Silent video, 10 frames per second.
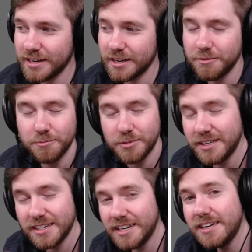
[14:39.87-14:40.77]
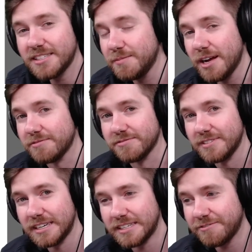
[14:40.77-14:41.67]
We needed some love.
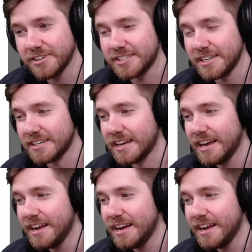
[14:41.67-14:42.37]
It definitely did.